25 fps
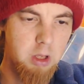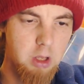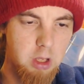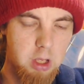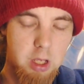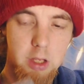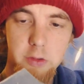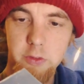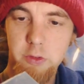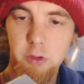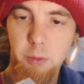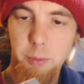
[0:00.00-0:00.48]

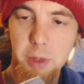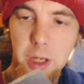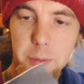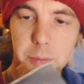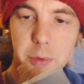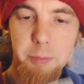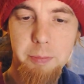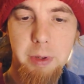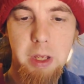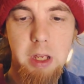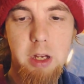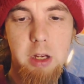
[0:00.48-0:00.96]
Here's some I
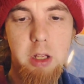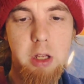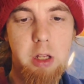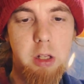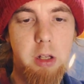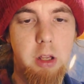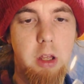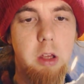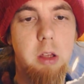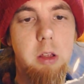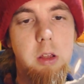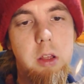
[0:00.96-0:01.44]
prepared
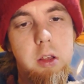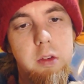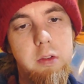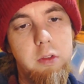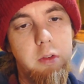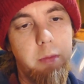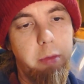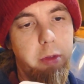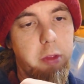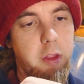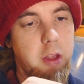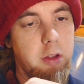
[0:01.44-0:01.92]
earlier. Here's
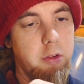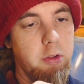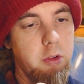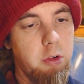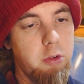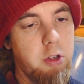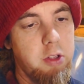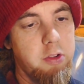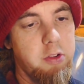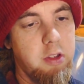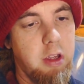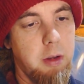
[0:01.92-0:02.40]
some 1000
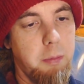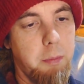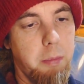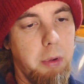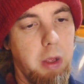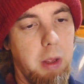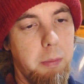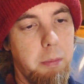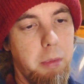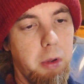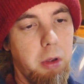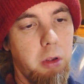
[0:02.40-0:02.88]
grit
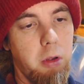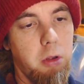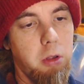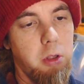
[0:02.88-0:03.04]
sandpaper.